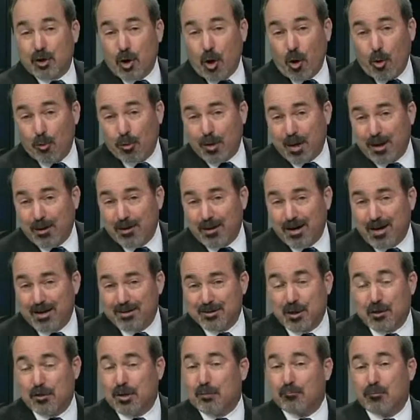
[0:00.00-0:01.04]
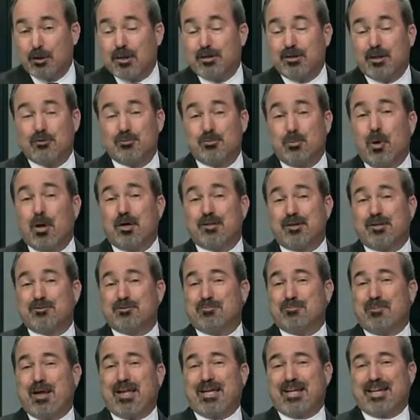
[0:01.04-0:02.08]
to go there, and reading this book
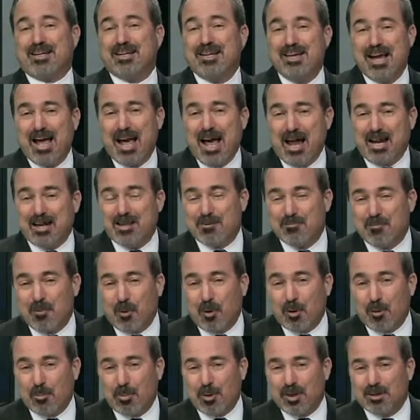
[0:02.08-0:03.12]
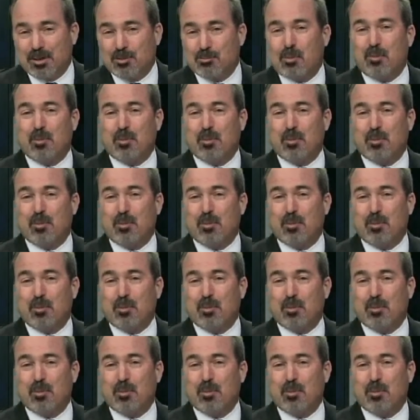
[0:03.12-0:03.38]
doesn't make it any more appealing.